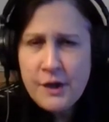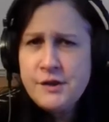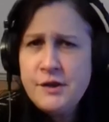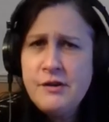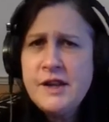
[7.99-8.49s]

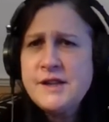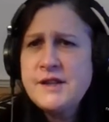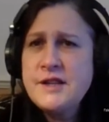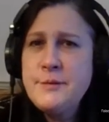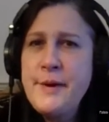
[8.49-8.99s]
So I'm really
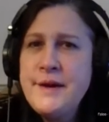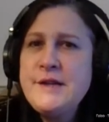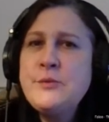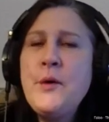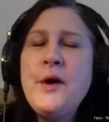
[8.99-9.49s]
excited about
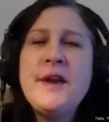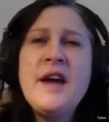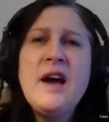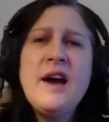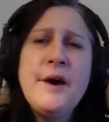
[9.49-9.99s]
this one.
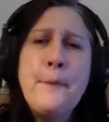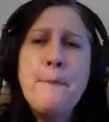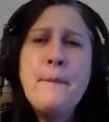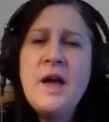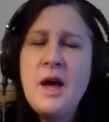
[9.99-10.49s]
Um,